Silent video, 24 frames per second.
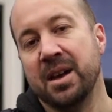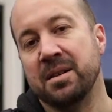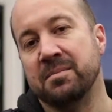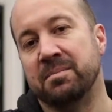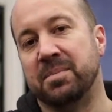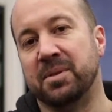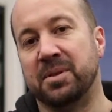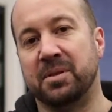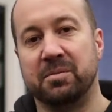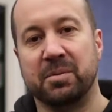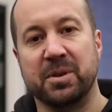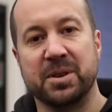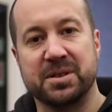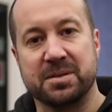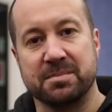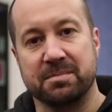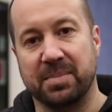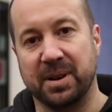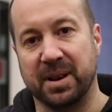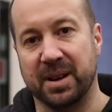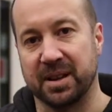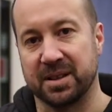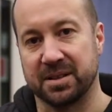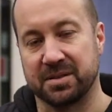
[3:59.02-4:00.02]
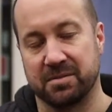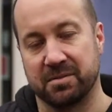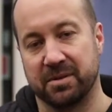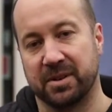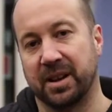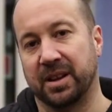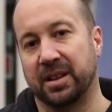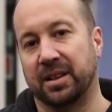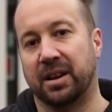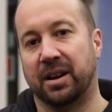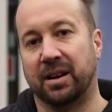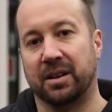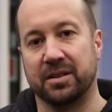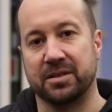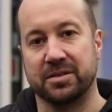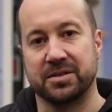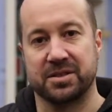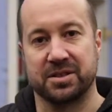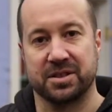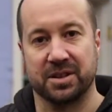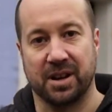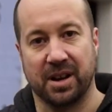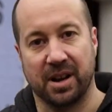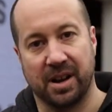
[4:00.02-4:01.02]
But the reason being is when we get
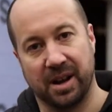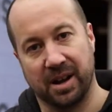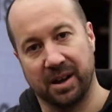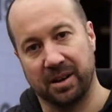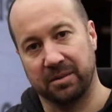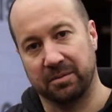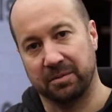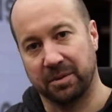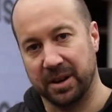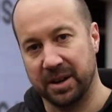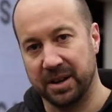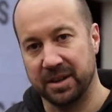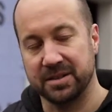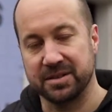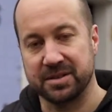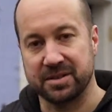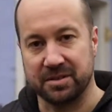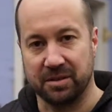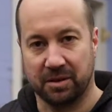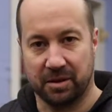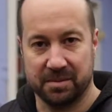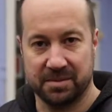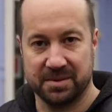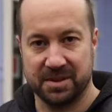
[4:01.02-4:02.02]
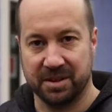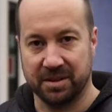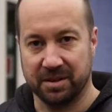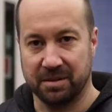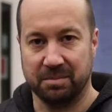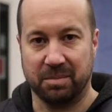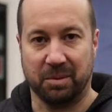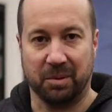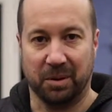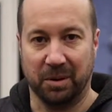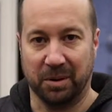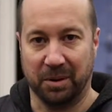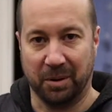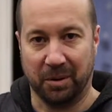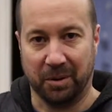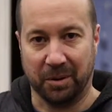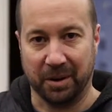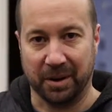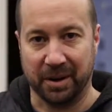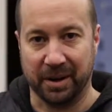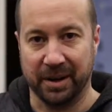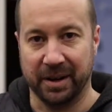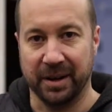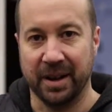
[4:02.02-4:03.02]
large rainstorms here in Portland,
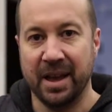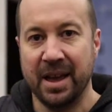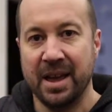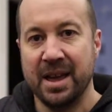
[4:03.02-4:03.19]
Oregon,